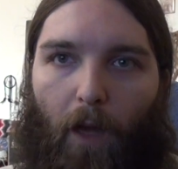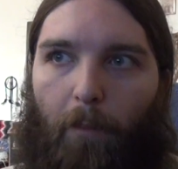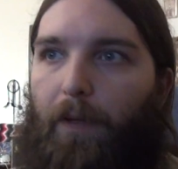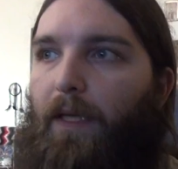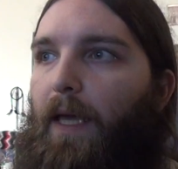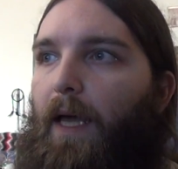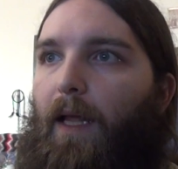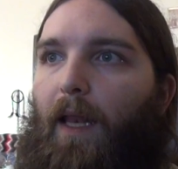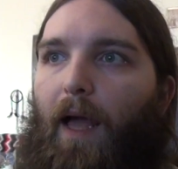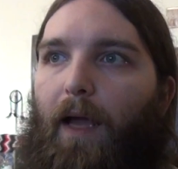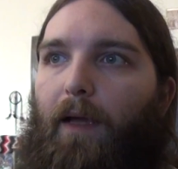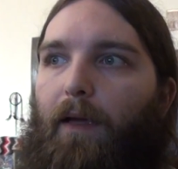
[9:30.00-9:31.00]
But yet,
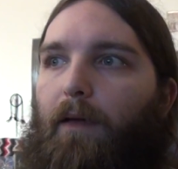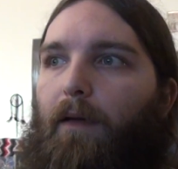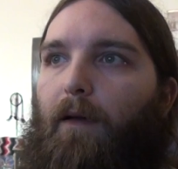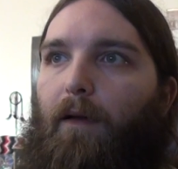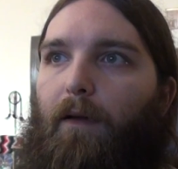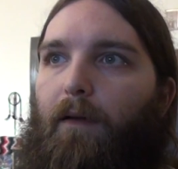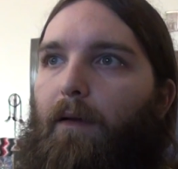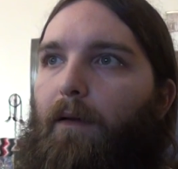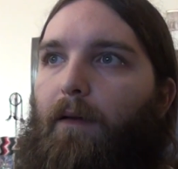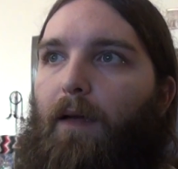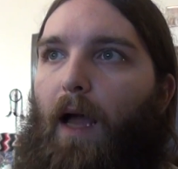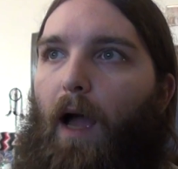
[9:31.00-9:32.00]
like,
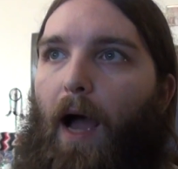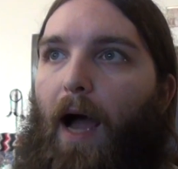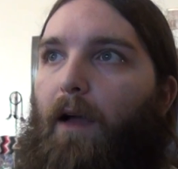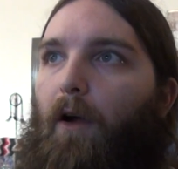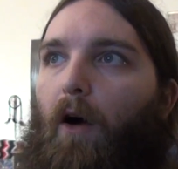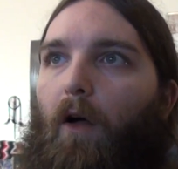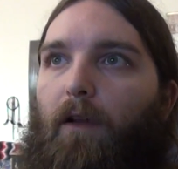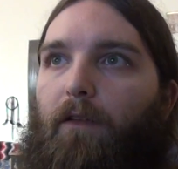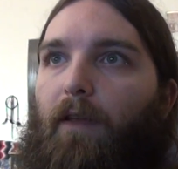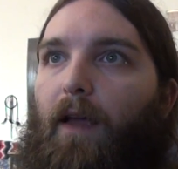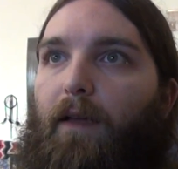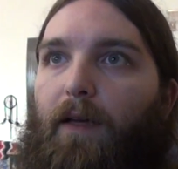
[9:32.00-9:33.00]
I call and
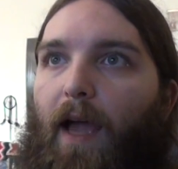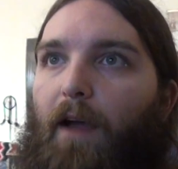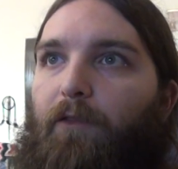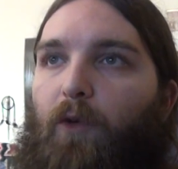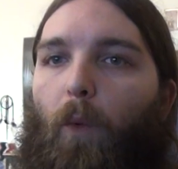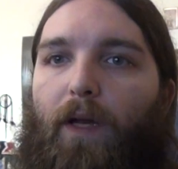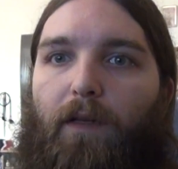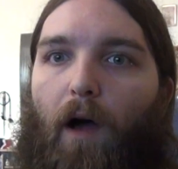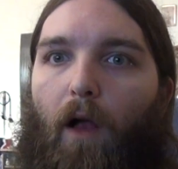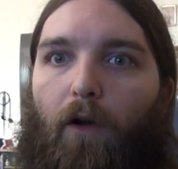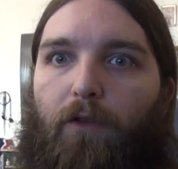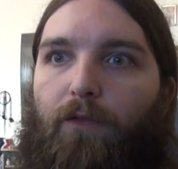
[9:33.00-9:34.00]
say, can I have twenty
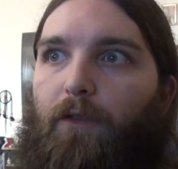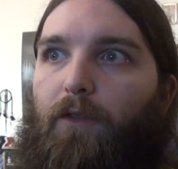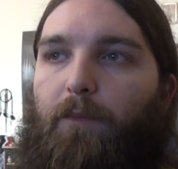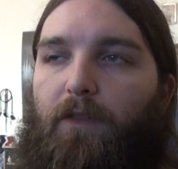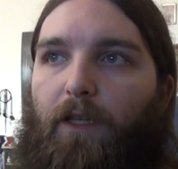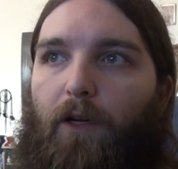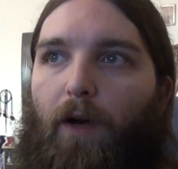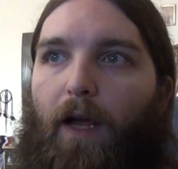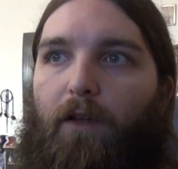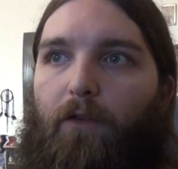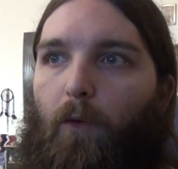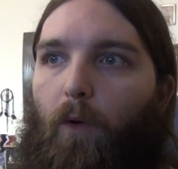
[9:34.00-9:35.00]
dollars for some
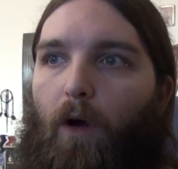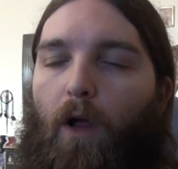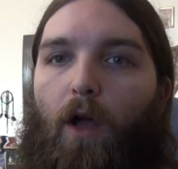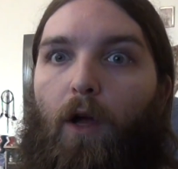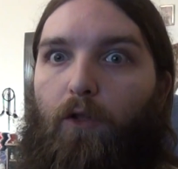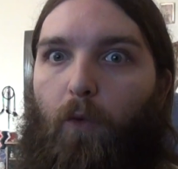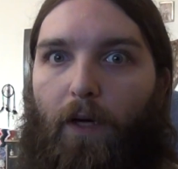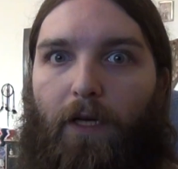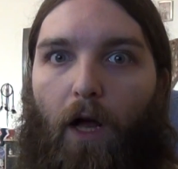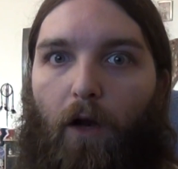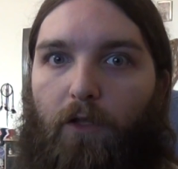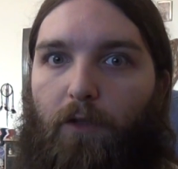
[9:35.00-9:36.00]
cigarettes or twenty
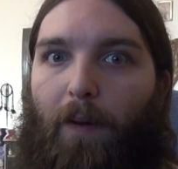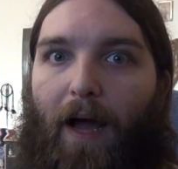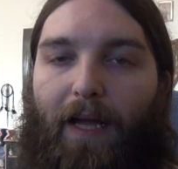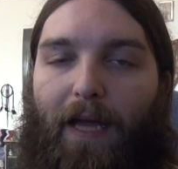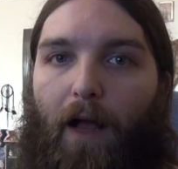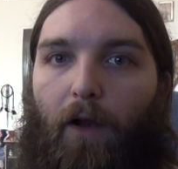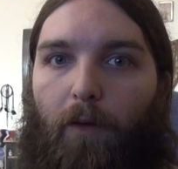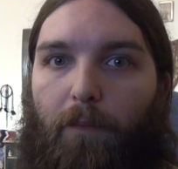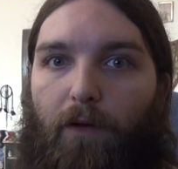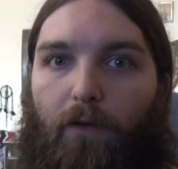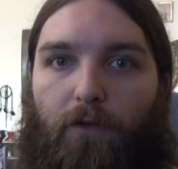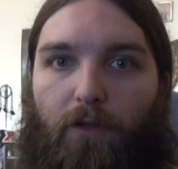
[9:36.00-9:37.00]
dollars to buy a gallon of
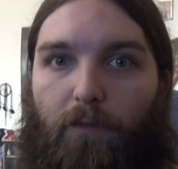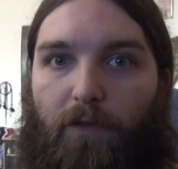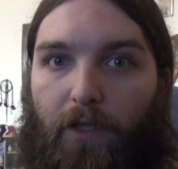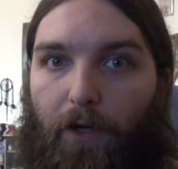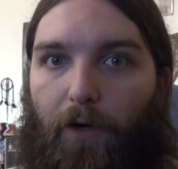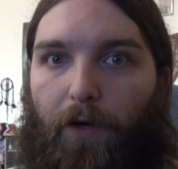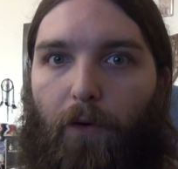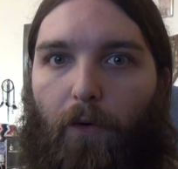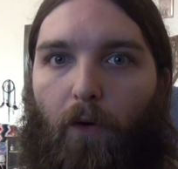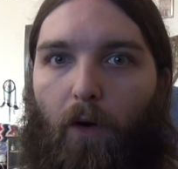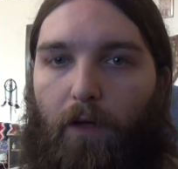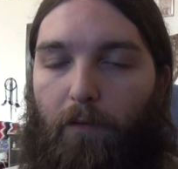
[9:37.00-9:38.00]
milk and some
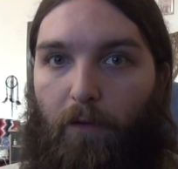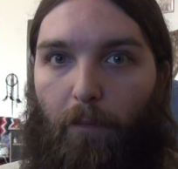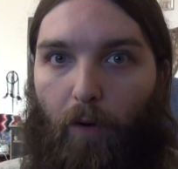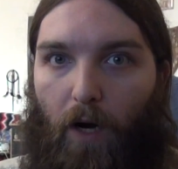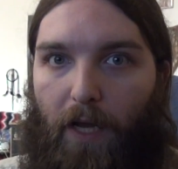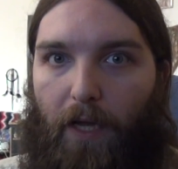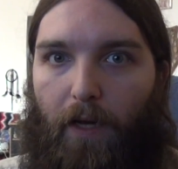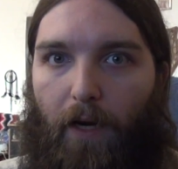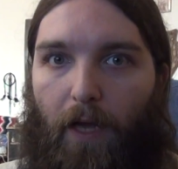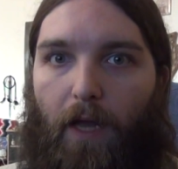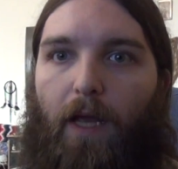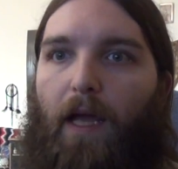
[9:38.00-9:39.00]
cereal and some bread,
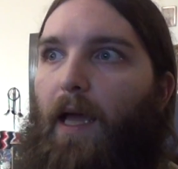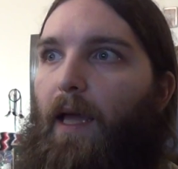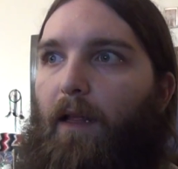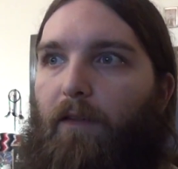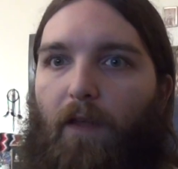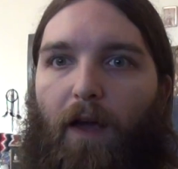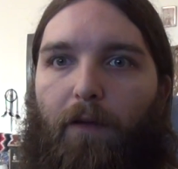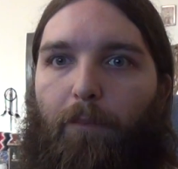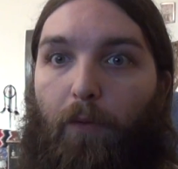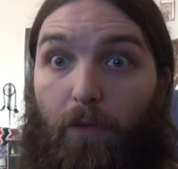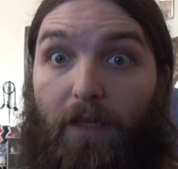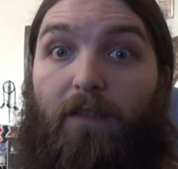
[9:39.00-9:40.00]
and it's like,
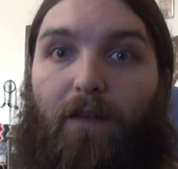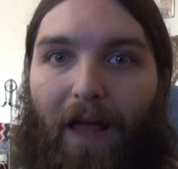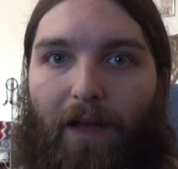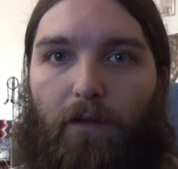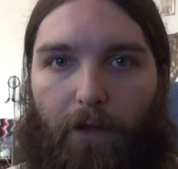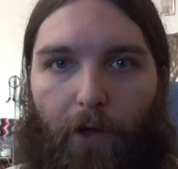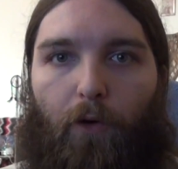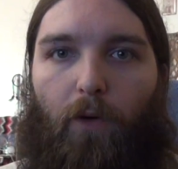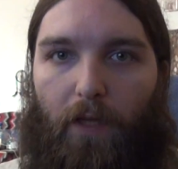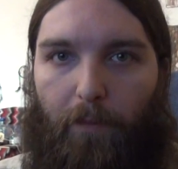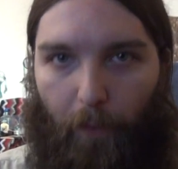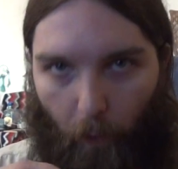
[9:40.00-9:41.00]
it's like
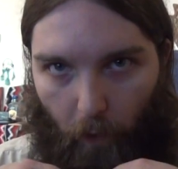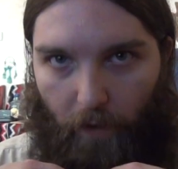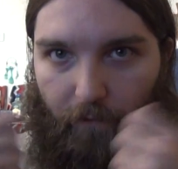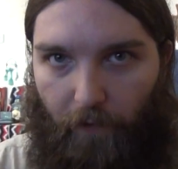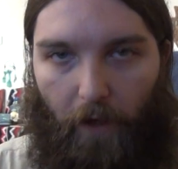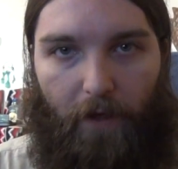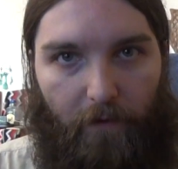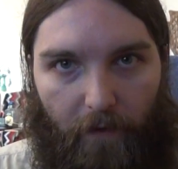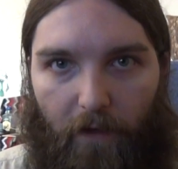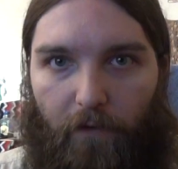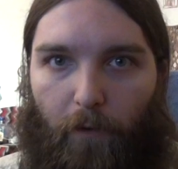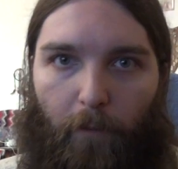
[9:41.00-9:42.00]
literally pulling fucking
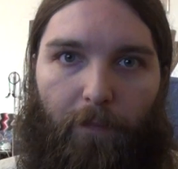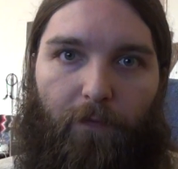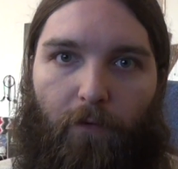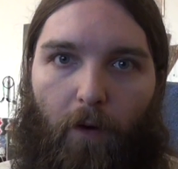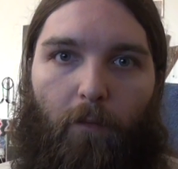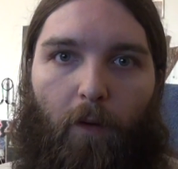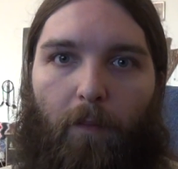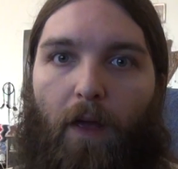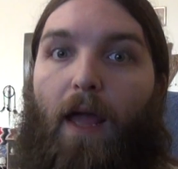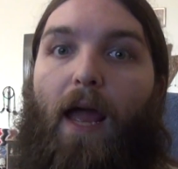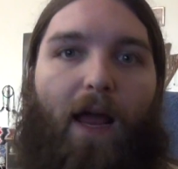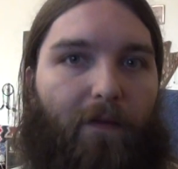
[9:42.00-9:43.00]
teeth from, from them.
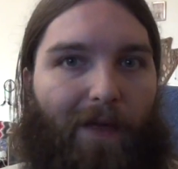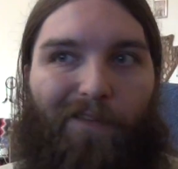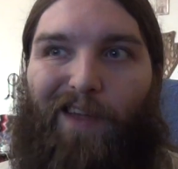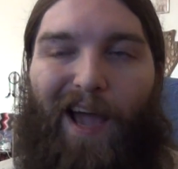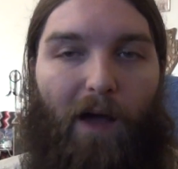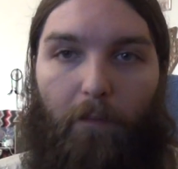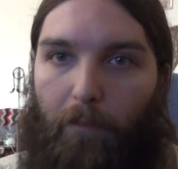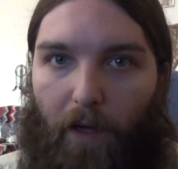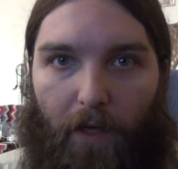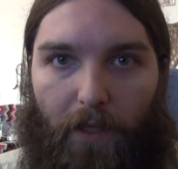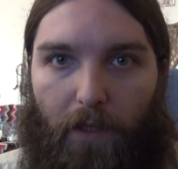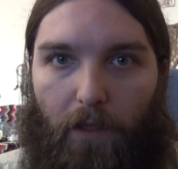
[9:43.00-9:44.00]
And they've got
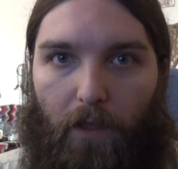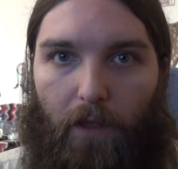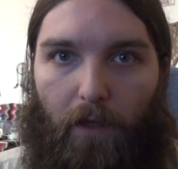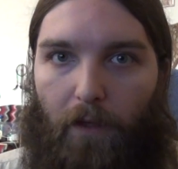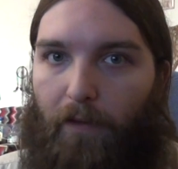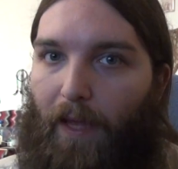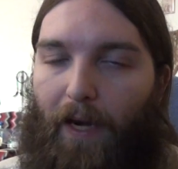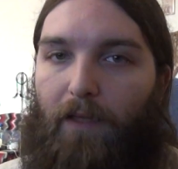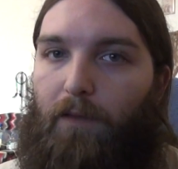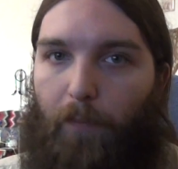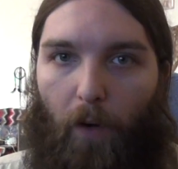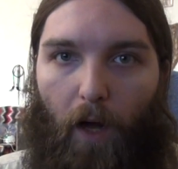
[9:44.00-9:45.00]
money. That
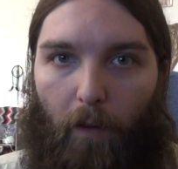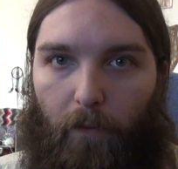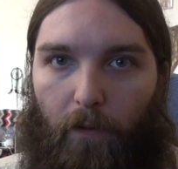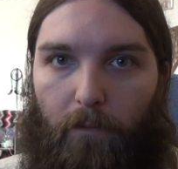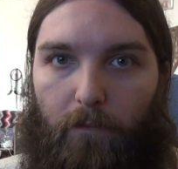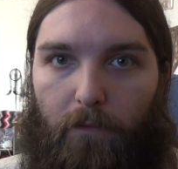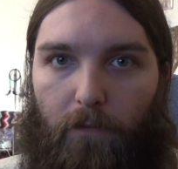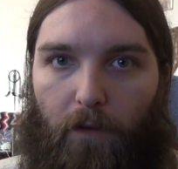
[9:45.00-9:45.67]
ain't the problem.